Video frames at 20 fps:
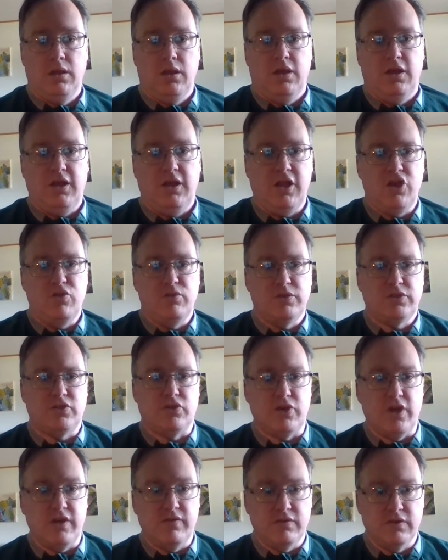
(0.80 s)
Hello, Mr.
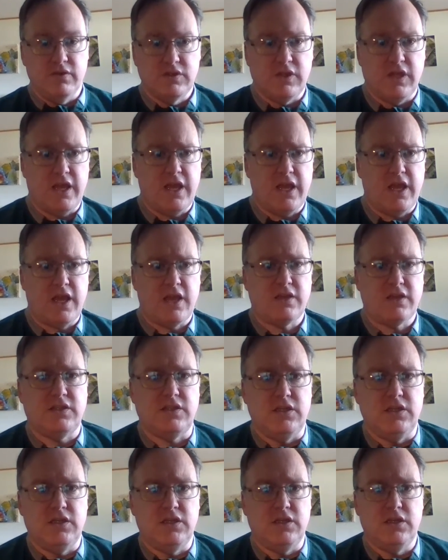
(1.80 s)
David's class.
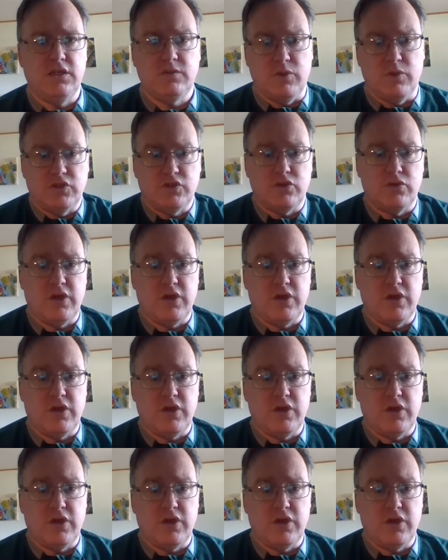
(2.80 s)
It is Mr.